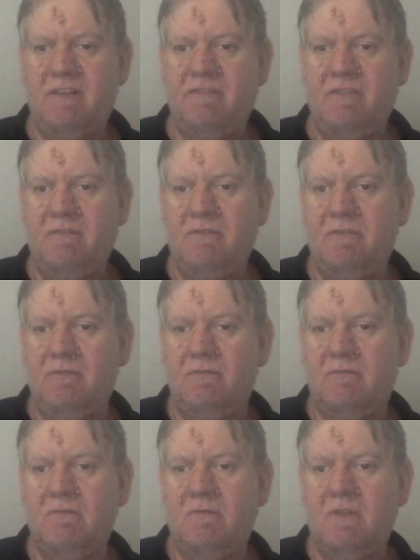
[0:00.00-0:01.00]
If you do,
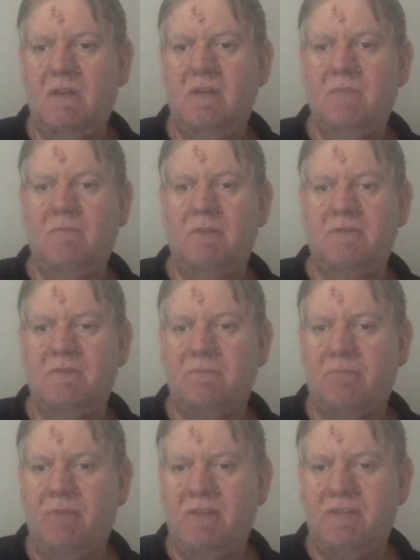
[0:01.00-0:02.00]
much
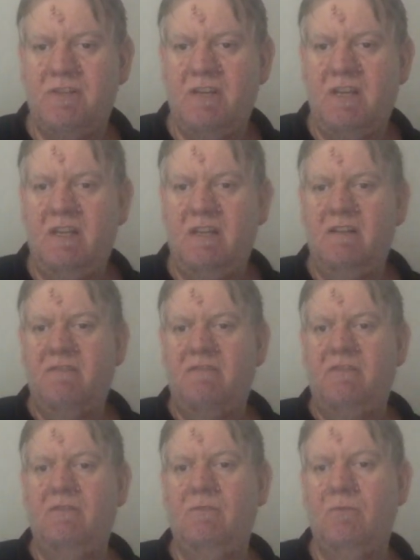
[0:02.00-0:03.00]
appreciated
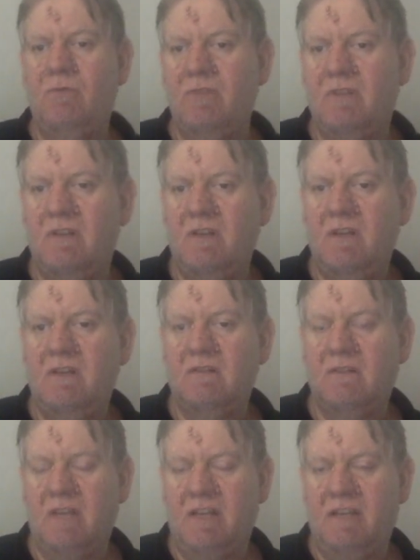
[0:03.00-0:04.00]
if you would
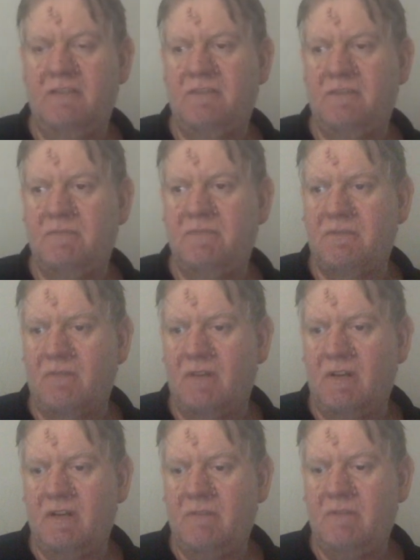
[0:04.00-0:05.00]
like and
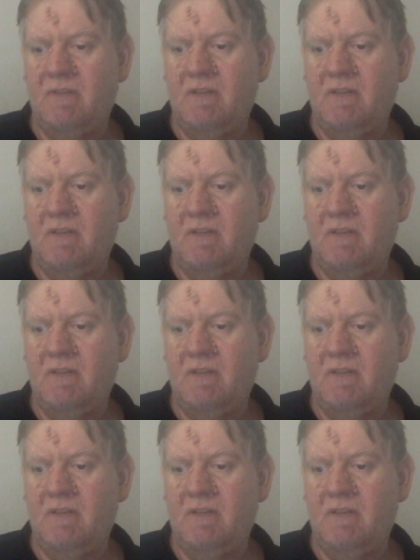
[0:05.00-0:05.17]
subscribe.